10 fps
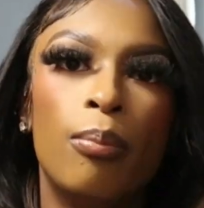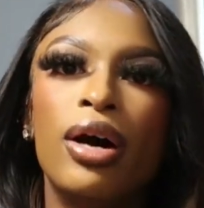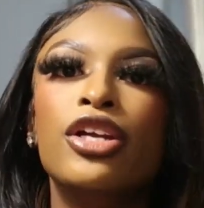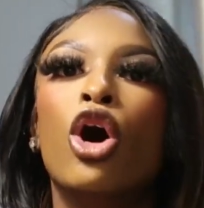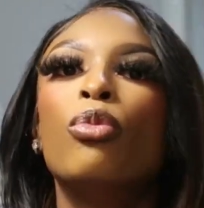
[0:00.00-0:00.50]

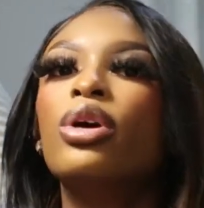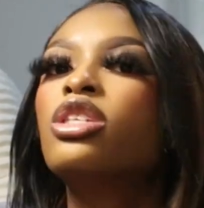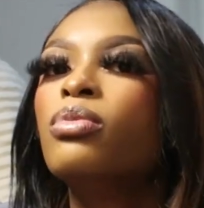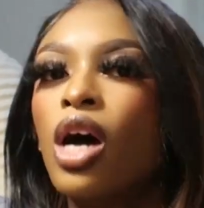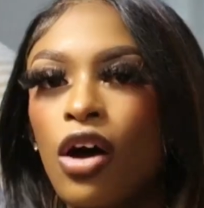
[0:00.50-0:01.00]
But don't
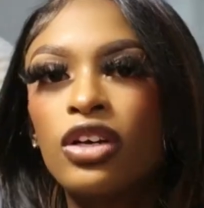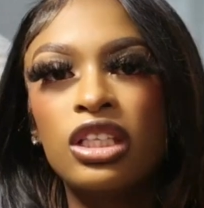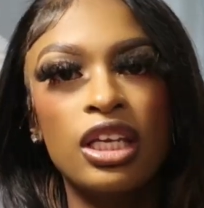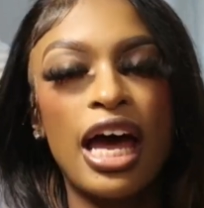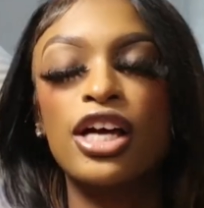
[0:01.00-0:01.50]
piss me off,
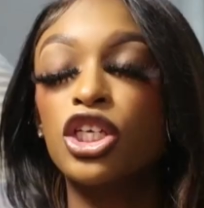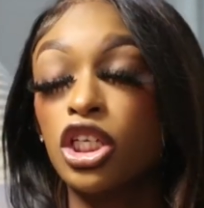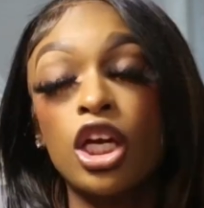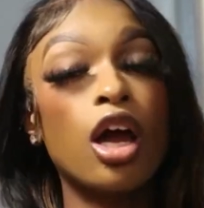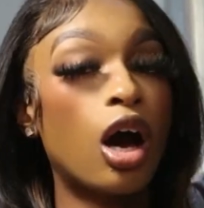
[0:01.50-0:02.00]
because then I
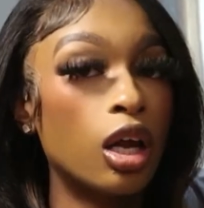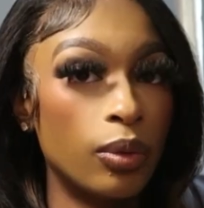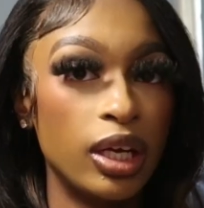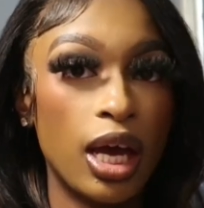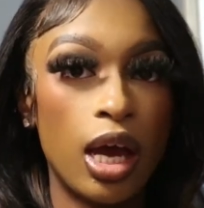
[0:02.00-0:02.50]
just shut all
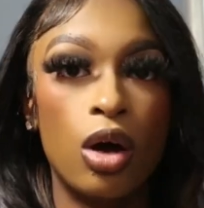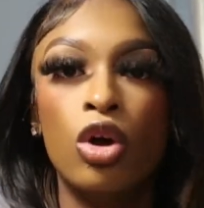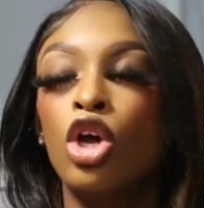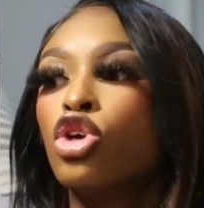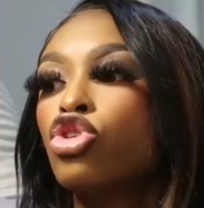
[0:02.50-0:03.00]
the way down.
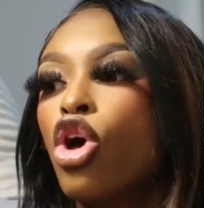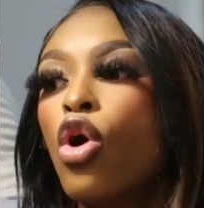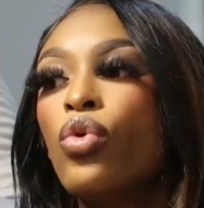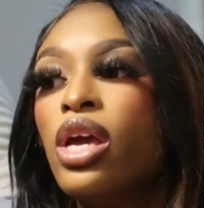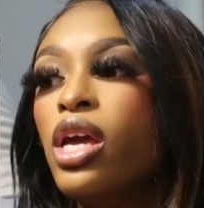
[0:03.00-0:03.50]

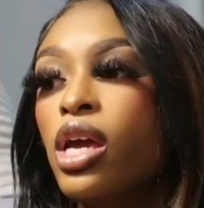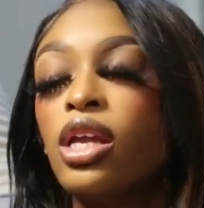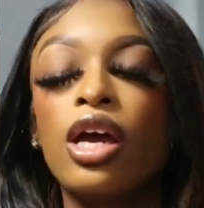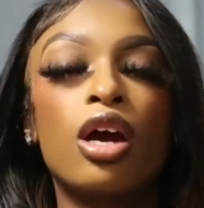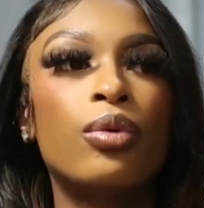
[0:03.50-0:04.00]
So we
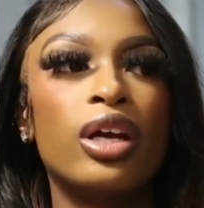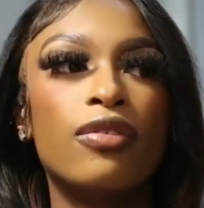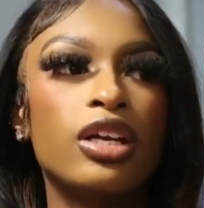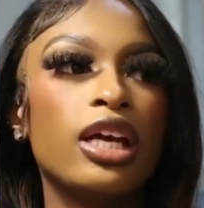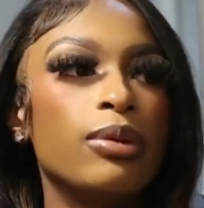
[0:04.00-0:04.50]
in there or
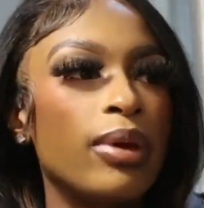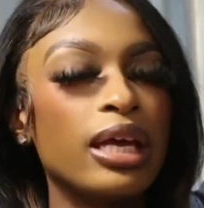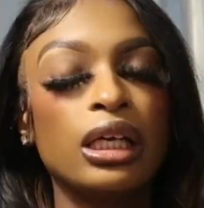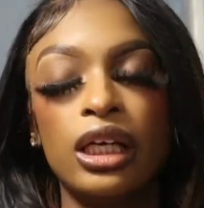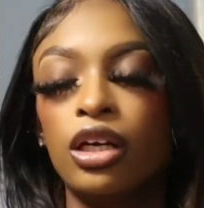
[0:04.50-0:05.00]
whatever, they
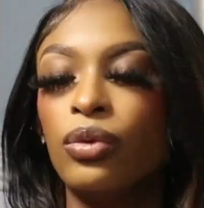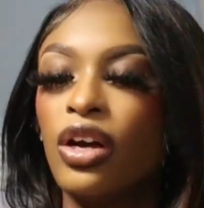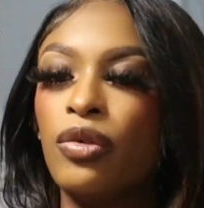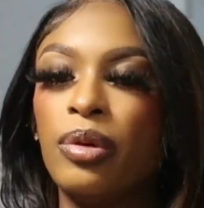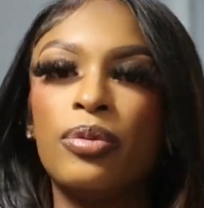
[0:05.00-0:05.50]
mingling or
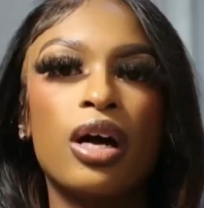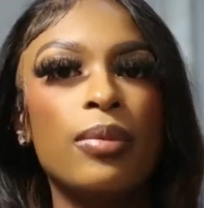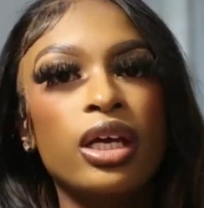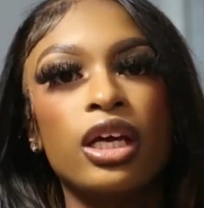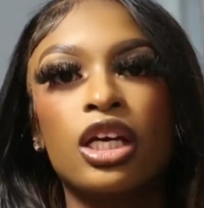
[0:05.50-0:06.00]
whatever, people
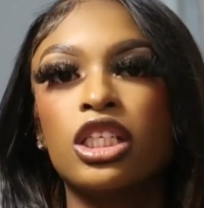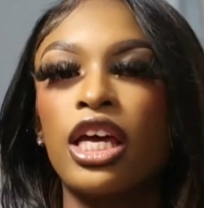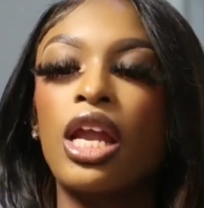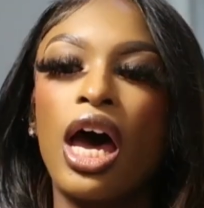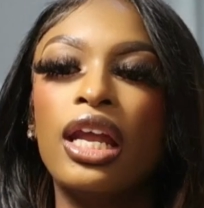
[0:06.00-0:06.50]
coming in, because
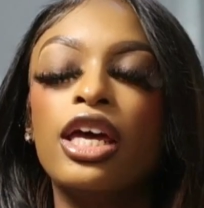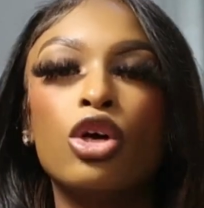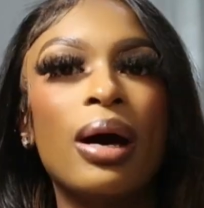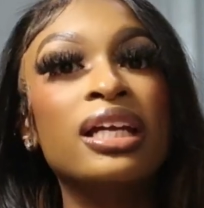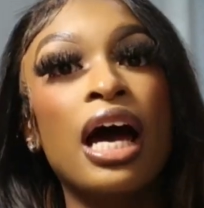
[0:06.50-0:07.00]
they not letting
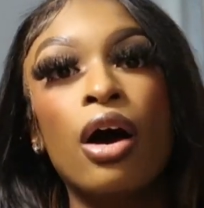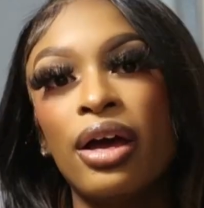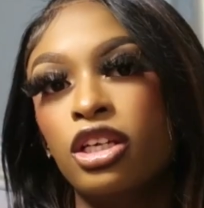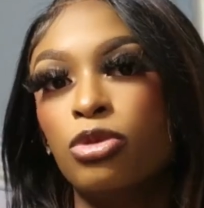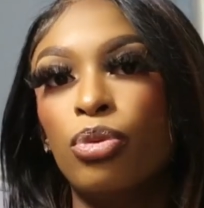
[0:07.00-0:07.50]
nobody out
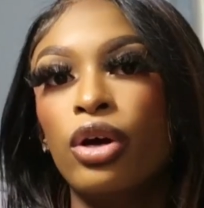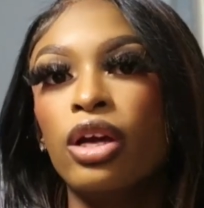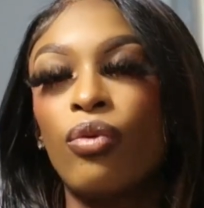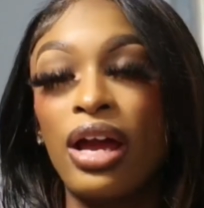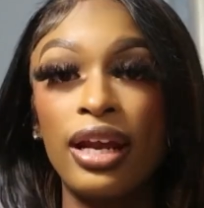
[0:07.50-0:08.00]
at this
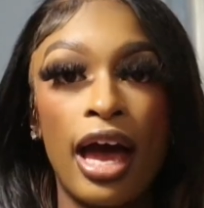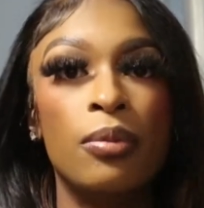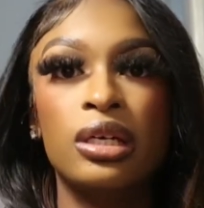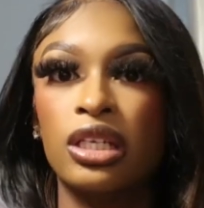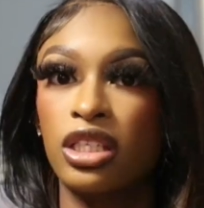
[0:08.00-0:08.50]
point right now,
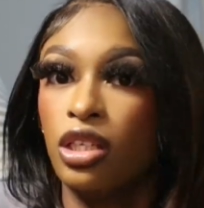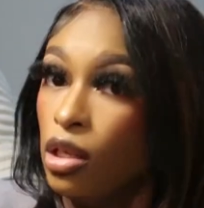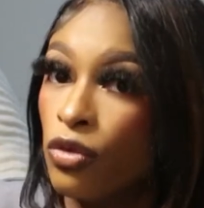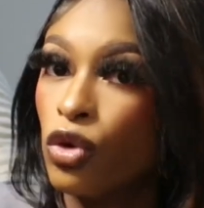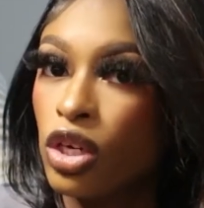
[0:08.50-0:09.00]
because
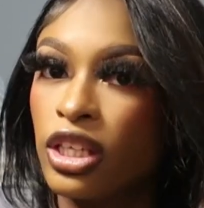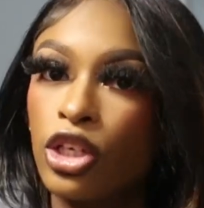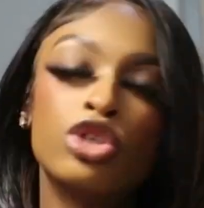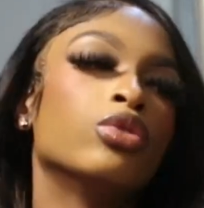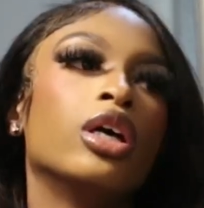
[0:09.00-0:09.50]
of course
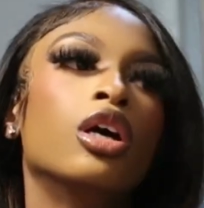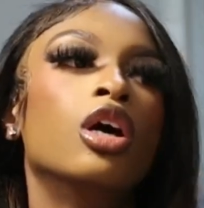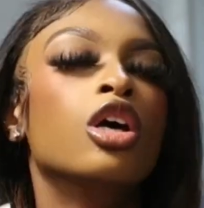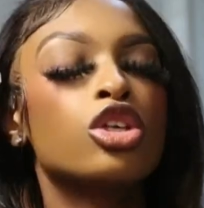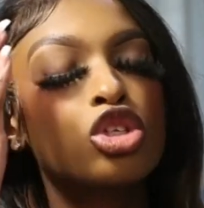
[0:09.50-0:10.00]
they shooting.
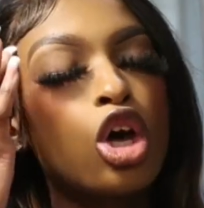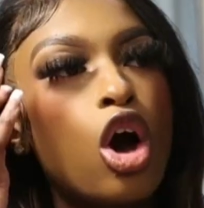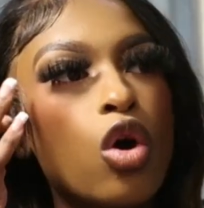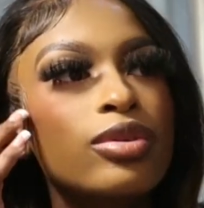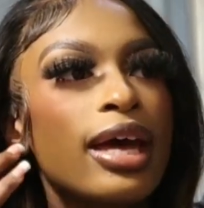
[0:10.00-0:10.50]

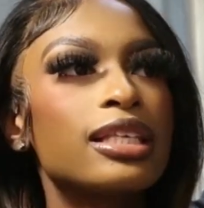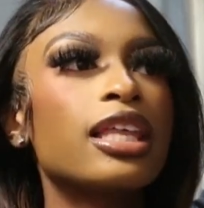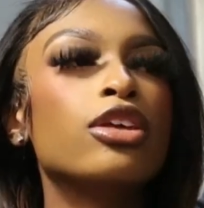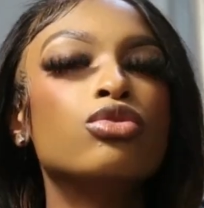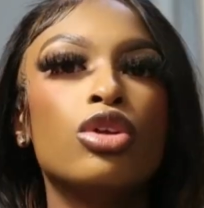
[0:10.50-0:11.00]
So next
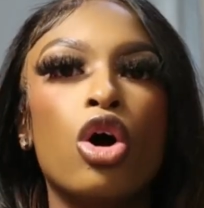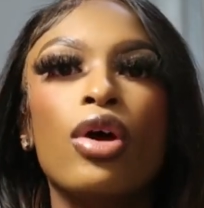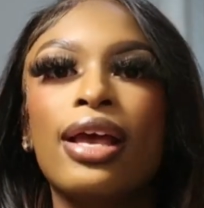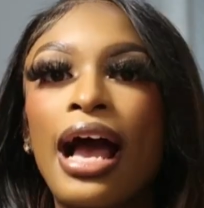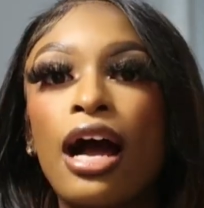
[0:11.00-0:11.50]
thing you know,
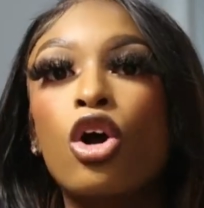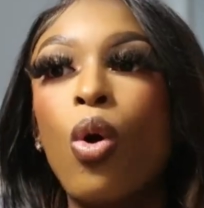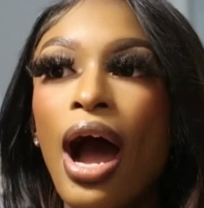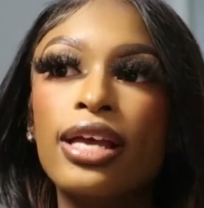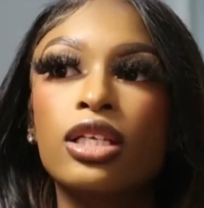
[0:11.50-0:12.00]
it got
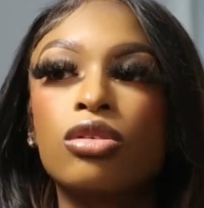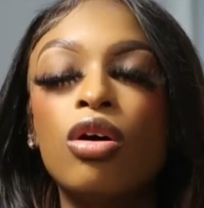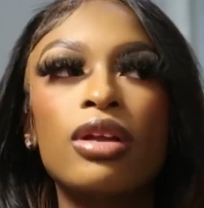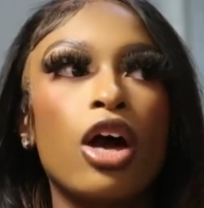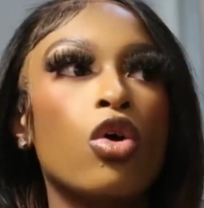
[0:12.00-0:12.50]
quiet.
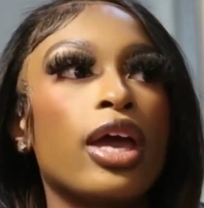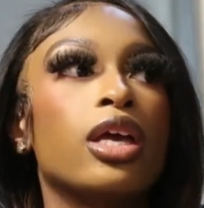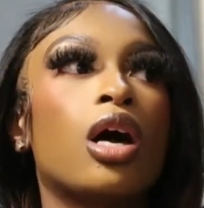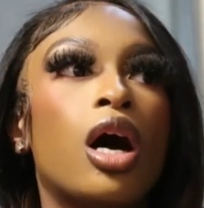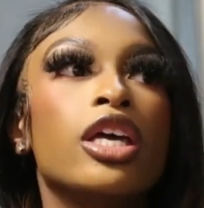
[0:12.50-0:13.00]
So I'm like, okay,
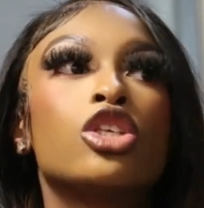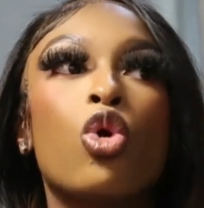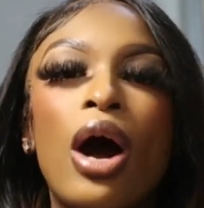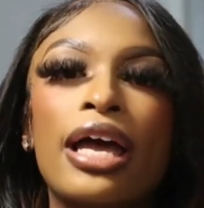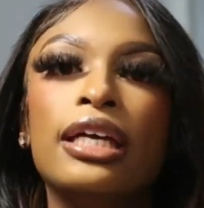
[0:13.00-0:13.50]
y'all, it's
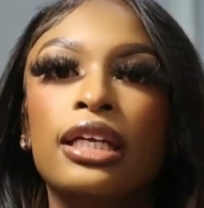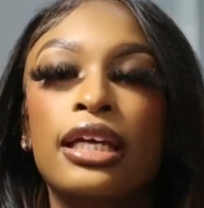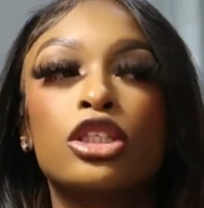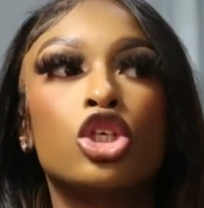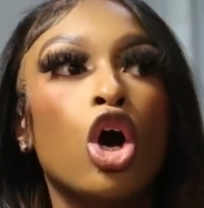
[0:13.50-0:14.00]
quiet.
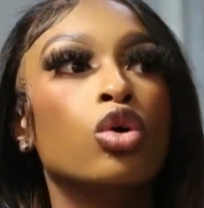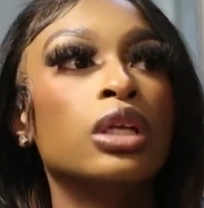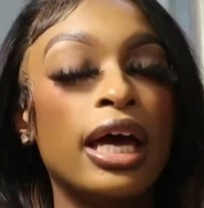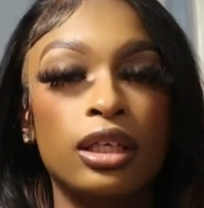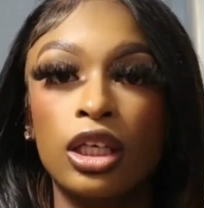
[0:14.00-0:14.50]
Let's go.
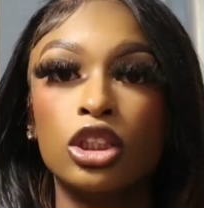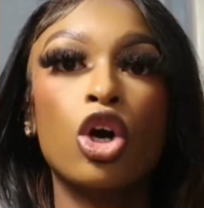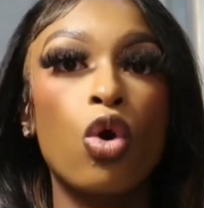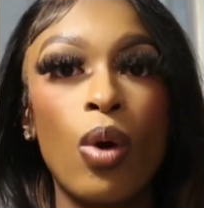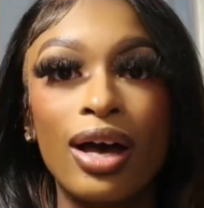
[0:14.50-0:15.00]
Like, let's
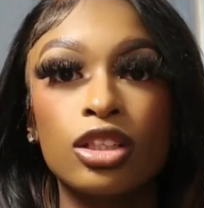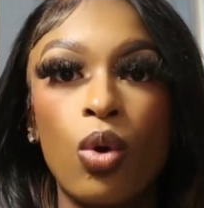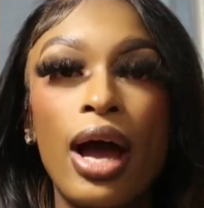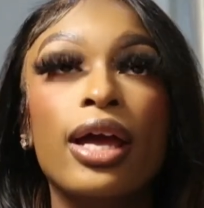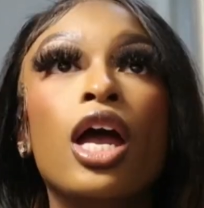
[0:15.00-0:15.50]
go while it's
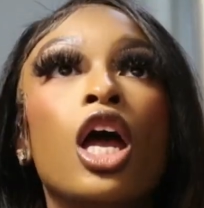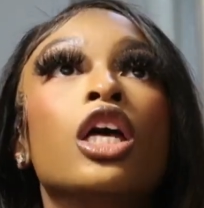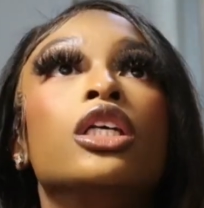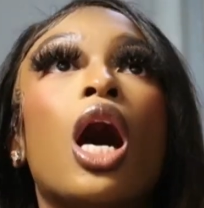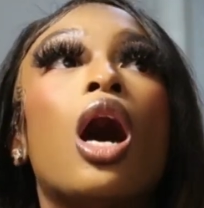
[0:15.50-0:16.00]
quiet.
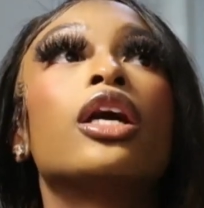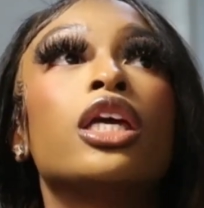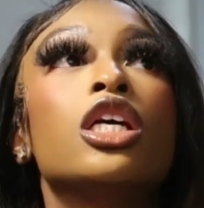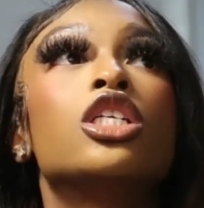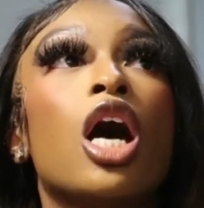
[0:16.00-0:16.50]
Y'all,
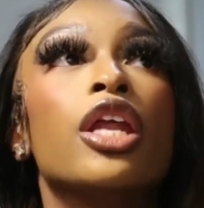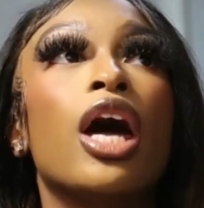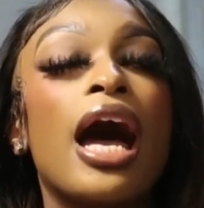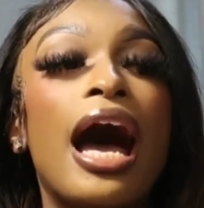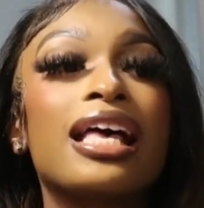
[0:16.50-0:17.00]
kid y'all
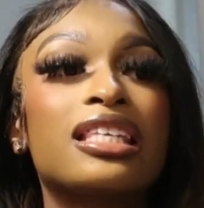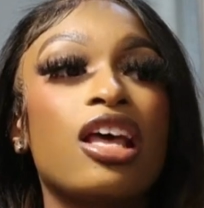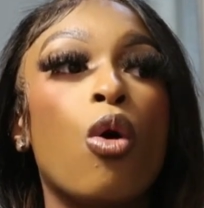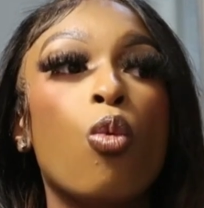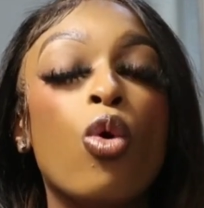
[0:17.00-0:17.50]
not, I
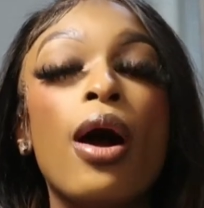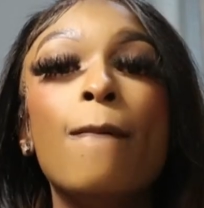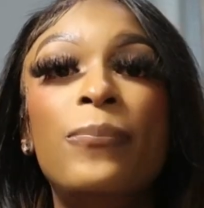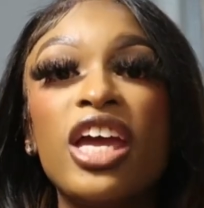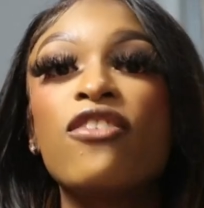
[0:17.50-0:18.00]
stepped
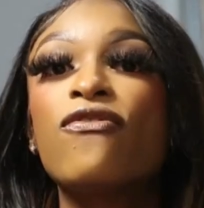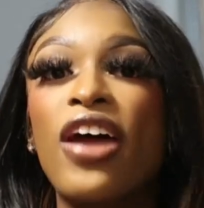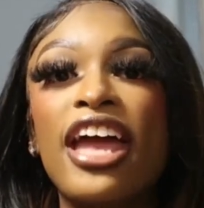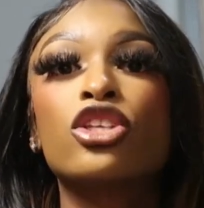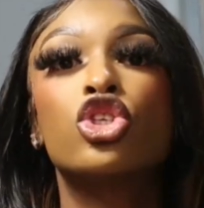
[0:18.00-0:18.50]
one big
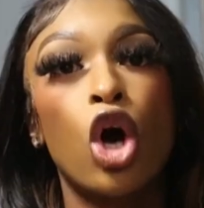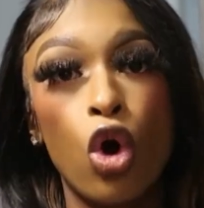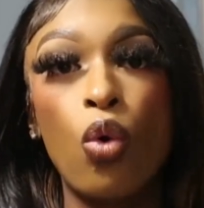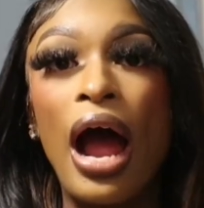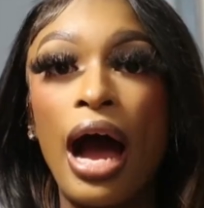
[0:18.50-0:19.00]
fat
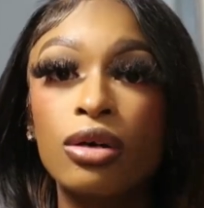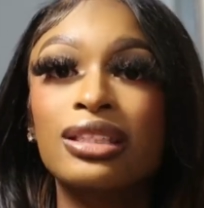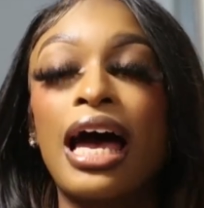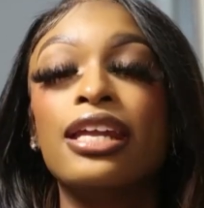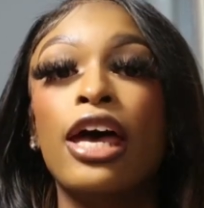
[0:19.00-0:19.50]
toe
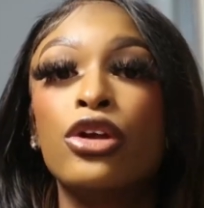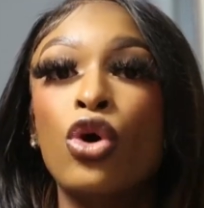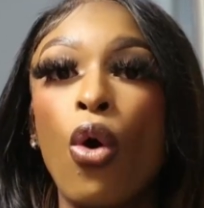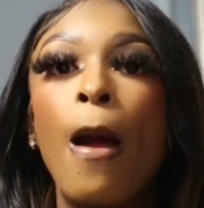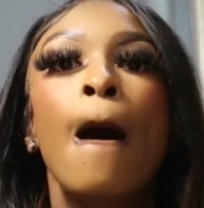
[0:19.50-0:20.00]
outside that
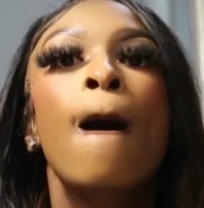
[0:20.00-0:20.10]
door.